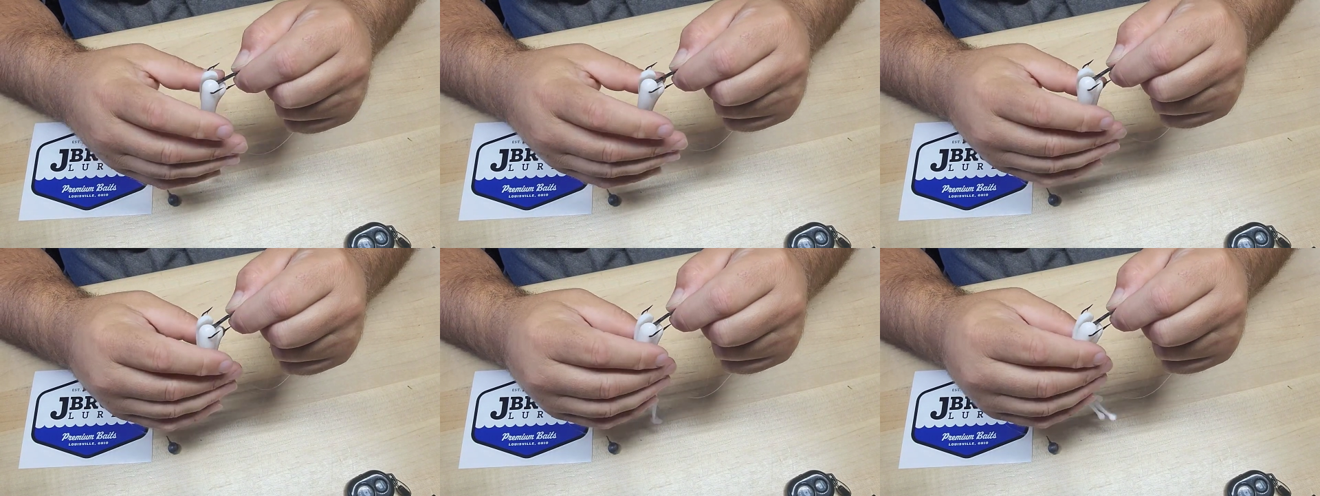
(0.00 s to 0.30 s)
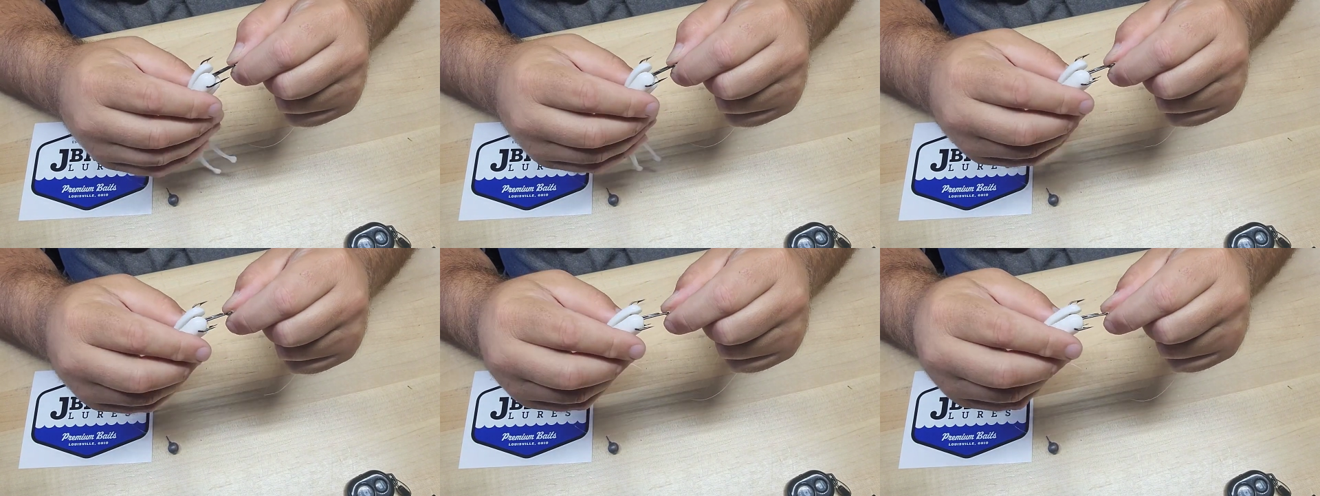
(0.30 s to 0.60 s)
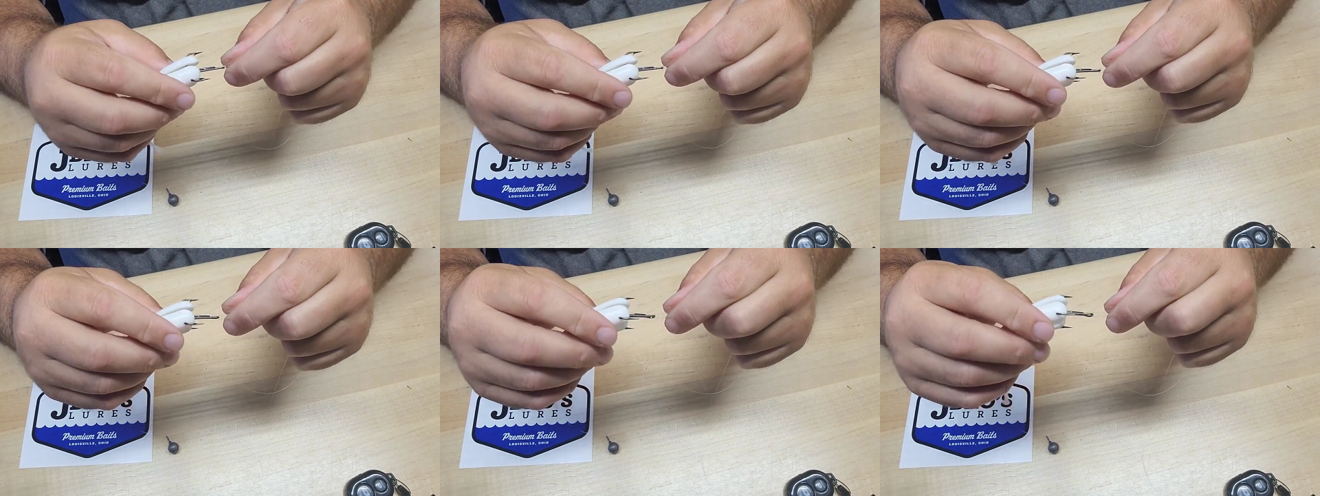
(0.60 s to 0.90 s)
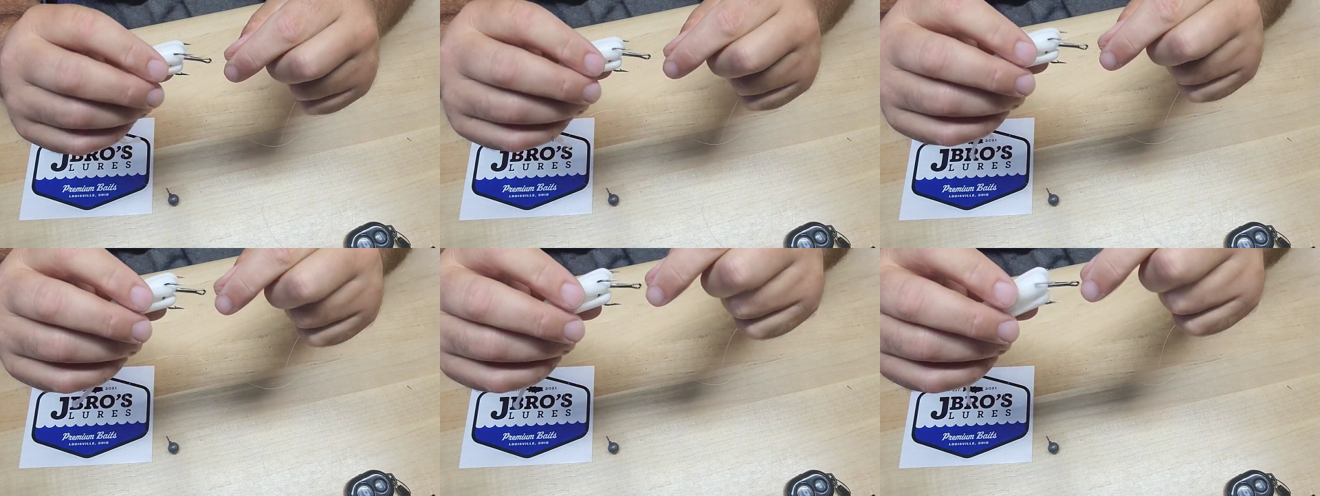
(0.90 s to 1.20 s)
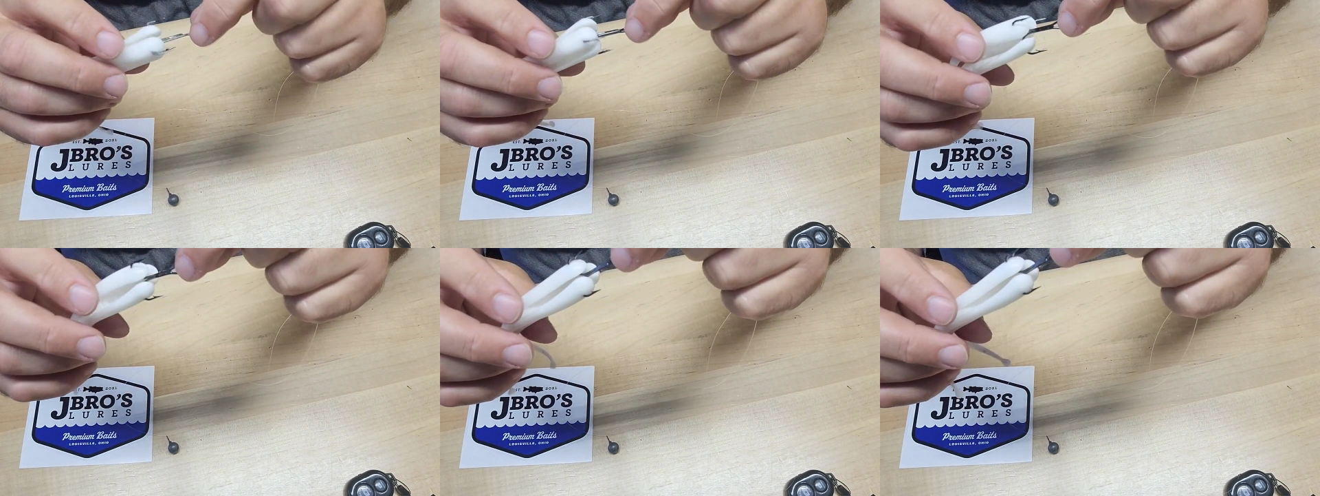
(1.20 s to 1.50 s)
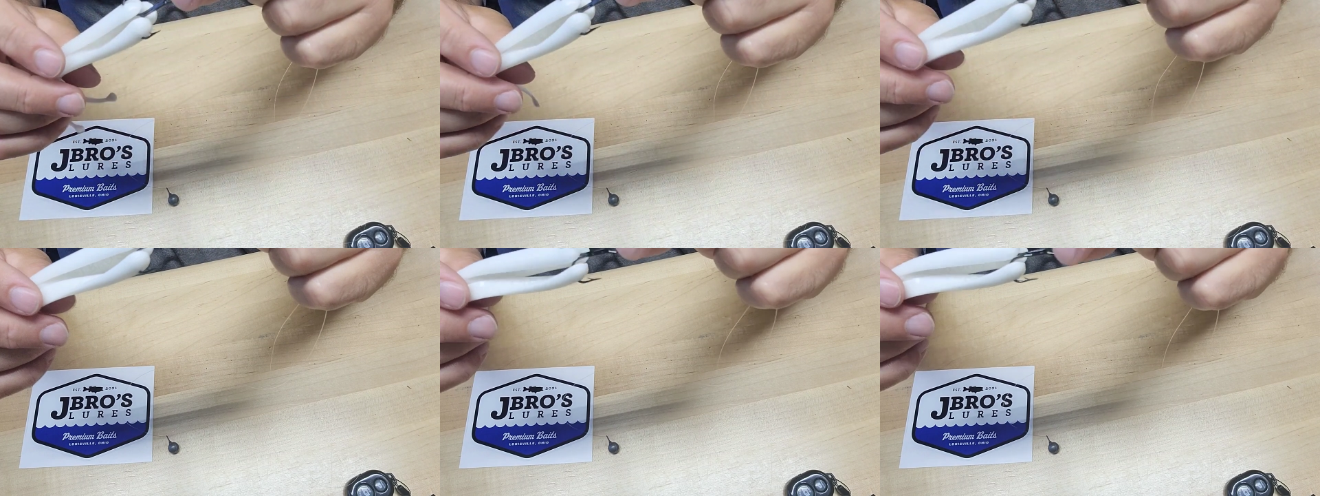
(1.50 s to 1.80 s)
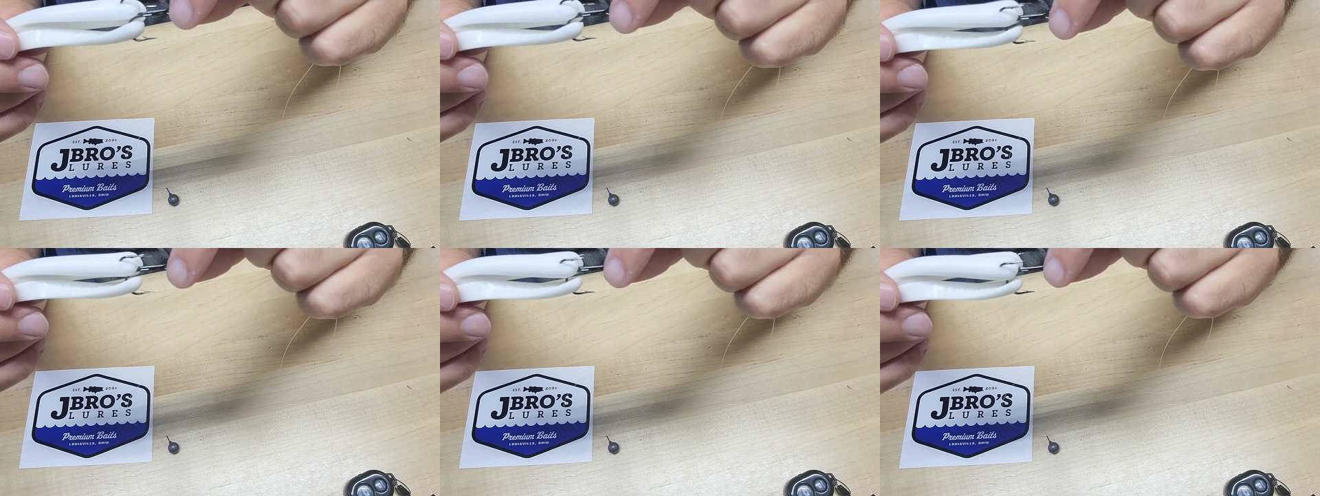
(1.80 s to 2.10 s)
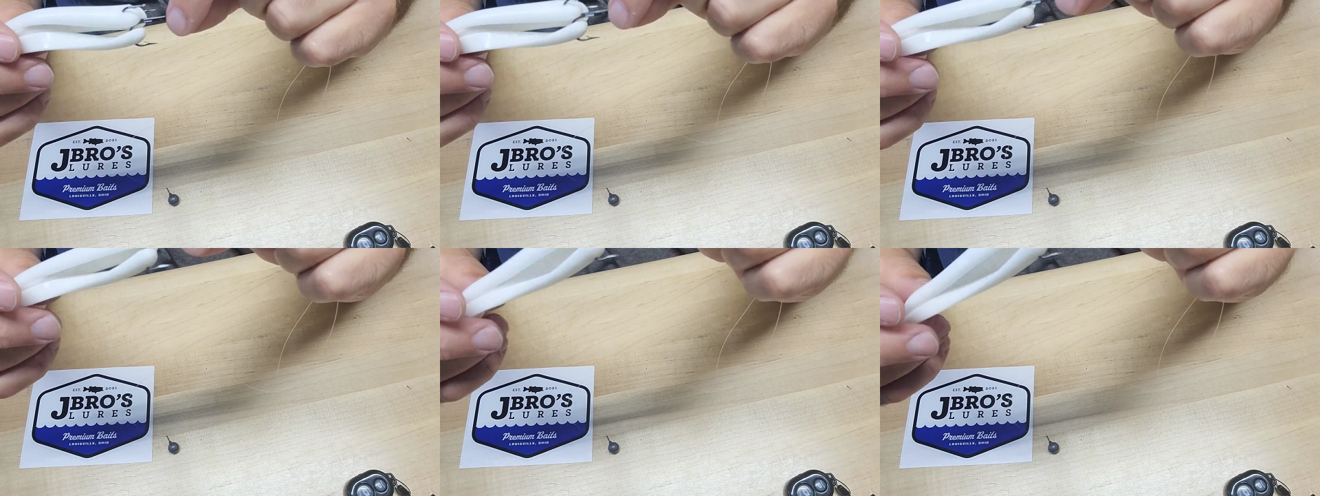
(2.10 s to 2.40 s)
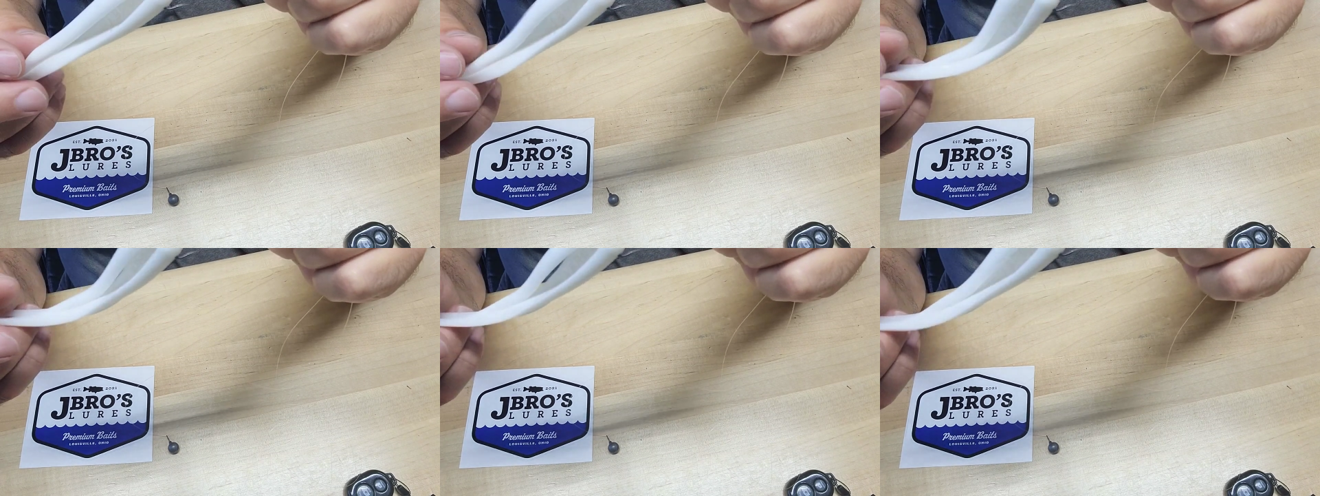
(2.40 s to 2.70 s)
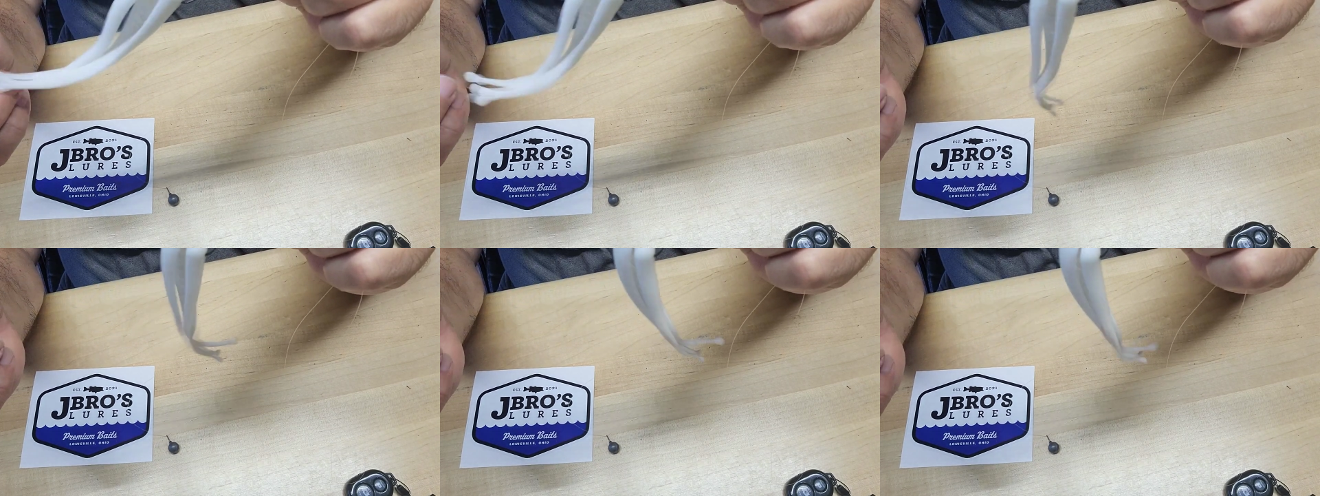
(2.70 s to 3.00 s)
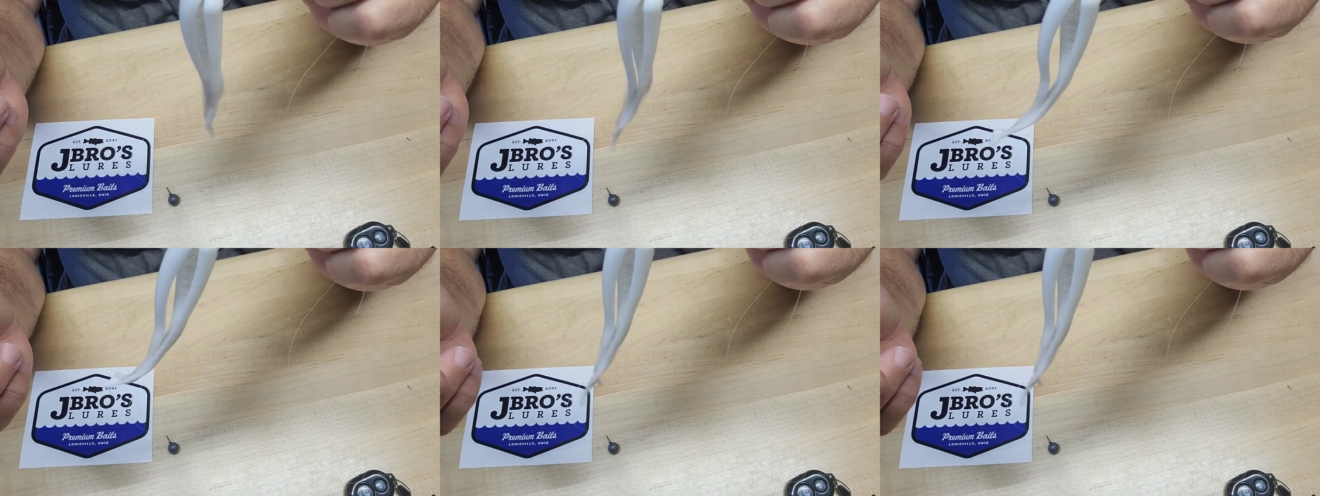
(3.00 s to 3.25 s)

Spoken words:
No face is visible, so there are no lips to read.